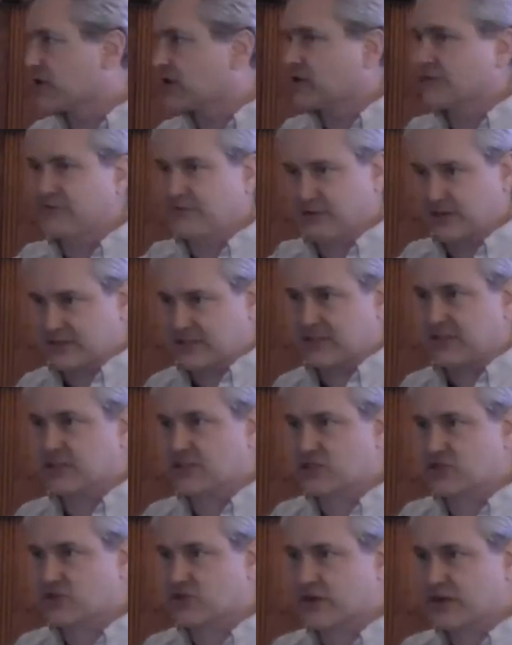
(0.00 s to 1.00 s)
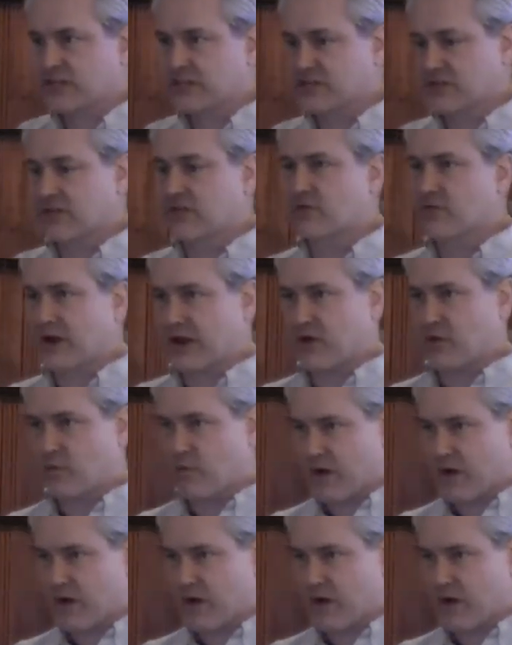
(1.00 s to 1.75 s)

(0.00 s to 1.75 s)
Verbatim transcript: the conflicting strings in the right